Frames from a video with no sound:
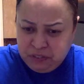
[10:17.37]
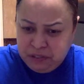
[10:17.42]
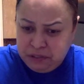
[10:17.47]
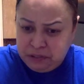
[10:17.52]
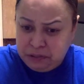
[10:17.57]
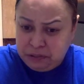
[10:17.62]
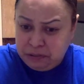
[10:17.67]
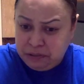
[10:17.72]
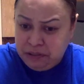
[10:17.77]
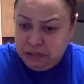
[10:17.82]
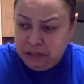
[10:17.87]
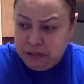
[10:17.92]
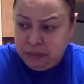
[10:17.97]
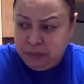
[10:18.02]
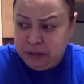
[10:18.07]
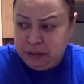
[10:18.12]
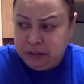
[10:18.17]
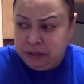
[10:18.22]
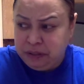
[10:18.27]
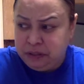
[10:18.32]
It's crazy
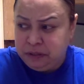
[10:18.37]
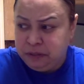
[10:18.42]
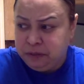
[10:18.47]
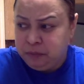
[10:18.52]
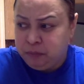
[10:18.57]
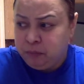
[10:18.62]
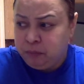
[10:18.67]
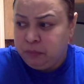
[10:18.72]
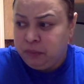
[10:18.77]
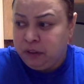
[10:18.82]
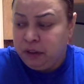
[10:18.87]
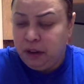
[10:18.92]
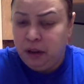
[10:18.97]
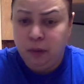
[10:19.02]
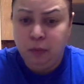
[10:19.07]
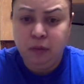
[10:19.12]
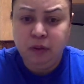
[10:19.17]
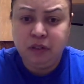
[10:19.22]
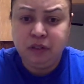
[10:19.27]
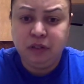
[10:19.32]
because I
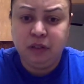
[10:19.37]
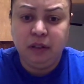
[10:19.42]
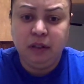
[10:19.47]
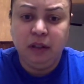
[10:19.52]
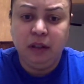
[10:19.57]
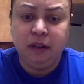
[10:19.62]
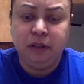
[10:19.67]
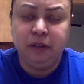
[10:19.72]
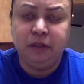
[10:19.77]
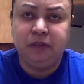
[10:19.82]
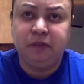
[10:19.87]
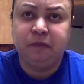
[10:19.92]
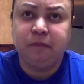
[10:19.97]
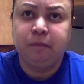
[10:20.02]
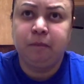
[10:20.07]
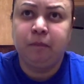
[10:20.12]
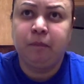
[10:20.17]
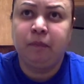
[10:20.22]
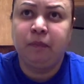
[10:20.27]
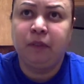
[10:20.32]
watch a lot of,
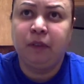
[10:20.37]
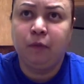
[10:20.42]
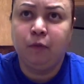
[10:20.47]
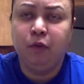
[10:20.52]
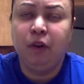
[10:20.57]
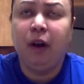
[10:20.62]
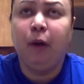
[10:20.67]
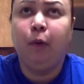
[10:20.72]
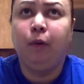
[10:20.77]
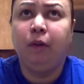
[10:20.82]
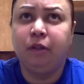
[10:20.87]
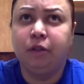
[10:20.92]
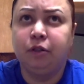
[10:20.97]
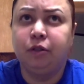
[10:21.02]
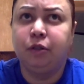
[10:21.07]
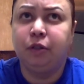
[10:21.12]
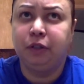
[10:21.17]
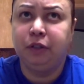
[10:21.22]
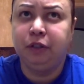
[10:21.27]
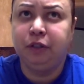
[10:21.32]
well, I watch
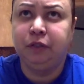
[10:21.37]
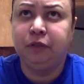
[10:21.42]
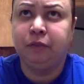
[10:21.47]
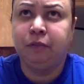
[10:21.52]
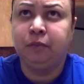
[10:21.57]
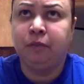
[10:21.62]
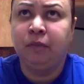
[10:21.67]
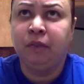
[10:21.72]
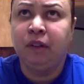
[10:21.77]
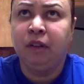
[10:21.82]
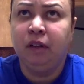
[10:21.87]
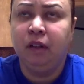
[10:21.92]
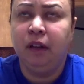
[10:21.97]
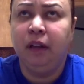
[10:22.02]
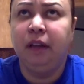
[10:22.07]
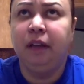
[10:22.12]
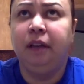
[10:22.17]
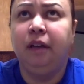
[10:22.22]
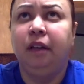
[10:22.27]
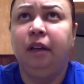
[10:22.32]
certain,
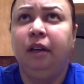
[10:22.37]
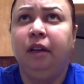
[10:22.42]
like,